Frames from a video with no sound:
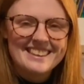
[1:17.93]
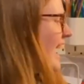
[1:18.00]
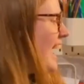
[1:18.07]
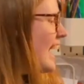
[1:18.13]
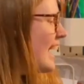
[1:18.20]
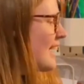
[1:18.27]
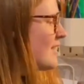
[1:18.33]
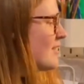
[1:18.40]

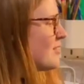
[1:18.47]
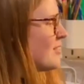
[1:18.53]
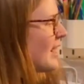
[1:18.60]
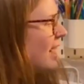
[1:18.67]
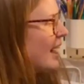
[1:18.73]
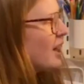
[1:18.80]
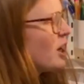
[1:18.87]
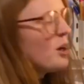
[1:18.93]
I've
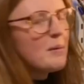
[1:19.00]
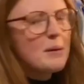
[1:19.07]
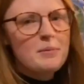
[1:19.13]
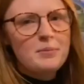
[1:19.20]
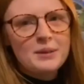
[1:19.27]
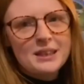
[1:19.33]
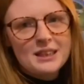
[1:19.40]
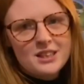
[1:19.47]
got my
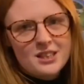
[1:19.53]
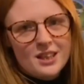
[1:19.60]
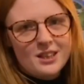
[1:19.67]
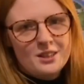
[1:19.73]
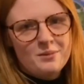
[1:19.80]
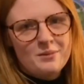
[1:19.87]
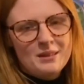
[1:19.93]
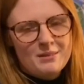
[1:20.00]
bullet
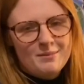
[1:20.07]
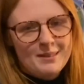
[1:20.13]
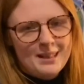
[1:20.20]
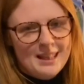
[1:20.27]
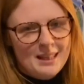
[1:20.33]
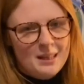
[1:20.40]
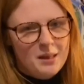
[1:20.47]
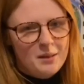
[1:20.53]
journal with
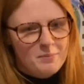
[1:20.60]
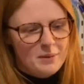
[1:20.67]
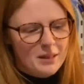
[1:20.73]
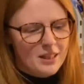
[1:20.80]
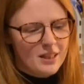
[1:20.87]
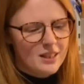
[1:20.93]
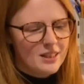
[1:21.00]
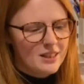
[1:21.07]
me
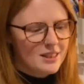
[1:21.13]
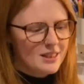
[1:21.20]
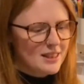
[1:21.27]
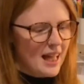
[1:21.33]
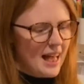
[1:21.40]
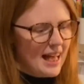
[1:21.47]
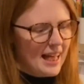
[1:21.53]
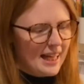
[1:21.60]
because
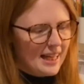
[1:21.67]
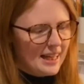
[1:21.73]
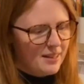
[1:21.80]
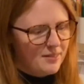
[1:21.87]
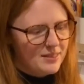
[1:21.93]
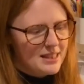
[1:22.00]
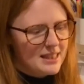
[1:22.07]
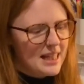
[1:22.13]

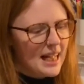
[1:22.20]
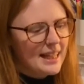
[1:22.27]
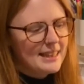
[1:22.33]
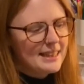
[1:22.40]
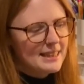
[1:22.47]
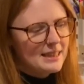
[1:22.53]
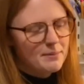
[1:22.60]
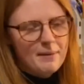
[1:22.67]
I've
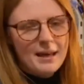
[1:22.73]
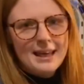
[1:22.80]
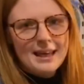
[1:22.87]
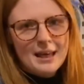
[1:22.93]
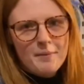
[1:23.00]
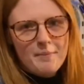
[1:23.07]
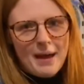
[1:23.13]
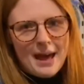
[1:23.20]
decided to
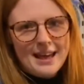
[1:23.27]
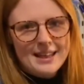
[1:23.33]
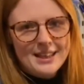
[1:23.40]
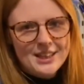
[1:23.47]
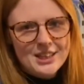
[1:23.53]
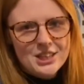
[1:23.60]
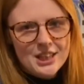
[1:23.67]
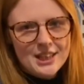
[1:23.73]
make a
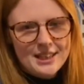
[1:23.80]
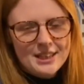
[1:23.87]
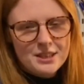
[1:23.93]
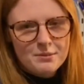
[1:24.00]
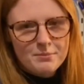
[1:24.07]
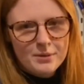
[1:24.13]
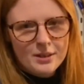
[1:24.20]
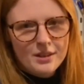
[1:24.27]
page
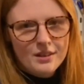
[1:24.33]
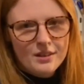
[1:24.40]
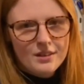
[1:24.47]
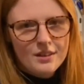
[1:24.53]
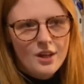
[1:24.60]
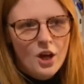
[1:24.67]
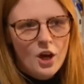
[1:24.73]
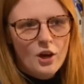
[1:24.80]
each month
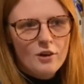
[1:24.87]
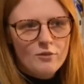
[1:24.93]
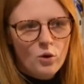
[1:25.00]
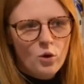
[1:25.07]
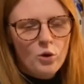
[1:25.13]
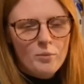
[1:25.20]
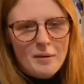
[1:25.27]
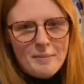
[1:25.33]
of
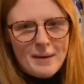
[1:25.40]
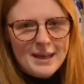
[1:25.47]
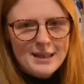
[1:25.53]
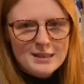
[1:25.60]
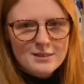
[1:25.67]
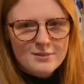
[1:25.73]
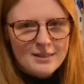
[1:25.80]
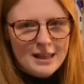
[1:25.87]
all my
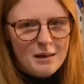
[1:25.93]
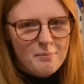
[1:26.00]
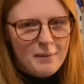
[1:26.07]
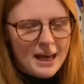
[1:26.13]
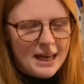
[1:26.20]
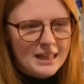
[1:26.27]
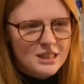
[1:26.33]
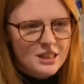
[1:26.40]
makes for that
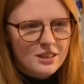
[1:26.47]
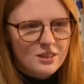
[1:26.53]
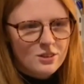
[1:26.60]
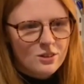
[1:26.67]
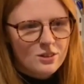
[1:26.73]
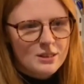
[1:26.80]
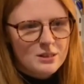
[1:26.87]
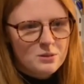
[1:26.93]
page. I
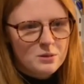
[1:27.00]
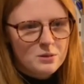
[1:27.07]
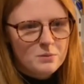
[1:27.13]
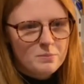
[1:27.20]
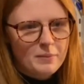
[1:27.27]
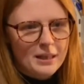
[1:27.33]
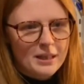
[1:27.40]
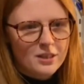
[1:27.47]
thought this would
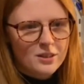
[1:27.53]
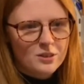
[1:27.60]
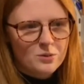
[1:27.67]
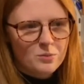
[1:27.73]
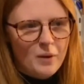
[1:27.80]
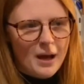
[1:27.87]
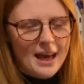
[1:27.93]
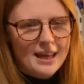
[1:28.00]
be a
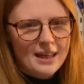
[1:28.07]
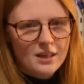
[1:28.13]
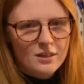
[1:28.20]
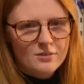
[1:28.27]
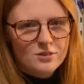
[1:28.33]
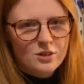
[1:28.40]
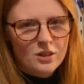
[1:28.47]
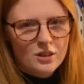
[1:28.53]
good way
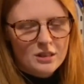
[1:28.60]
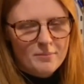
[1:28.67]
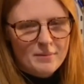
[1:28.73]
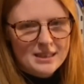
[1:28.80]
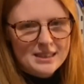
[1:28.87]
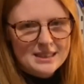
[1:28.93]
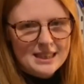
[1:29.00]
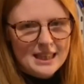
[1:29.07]
of
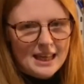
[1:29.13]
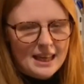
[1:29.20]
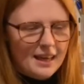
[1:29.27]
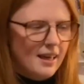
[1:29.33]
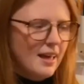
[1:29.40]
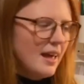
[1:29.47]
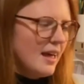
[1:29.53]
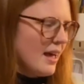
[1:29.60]
documenting
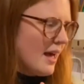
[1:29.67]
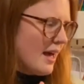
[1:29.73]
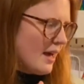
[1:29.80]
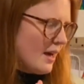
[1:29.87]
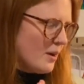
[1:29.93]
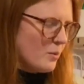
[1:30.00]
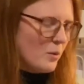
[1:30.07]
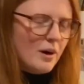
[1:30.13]

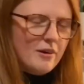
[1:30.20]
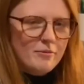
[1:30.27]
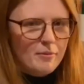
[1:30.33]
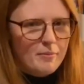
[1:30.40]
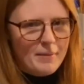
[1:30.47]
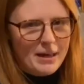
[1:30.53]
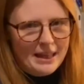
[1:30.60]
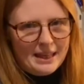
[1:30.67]
what I've
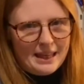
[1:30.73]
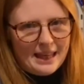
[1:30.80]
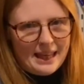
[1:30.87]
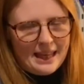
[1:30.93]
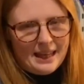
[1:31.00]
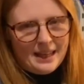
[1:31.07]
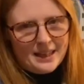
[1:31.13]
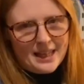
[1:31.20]
been
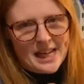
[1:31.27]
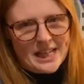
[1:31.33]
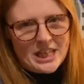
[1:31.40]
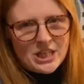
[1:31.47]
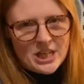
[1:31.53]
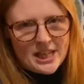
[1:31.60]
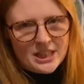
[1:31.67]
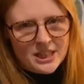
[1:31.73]
making and any
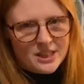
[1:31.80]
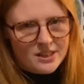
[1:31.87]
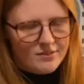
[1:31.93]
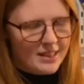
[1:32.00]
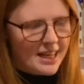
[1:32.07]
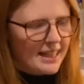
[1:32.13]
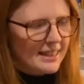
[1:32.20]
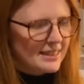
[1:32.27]
changes for
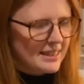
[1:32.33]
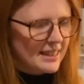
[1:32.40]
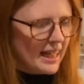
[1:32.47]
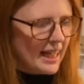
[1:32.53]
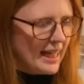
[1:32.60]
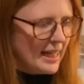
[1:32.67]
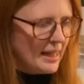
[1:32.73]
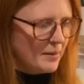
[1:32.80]
next
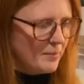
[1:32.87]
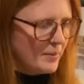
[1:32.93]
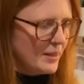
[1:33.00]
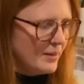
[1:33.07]
time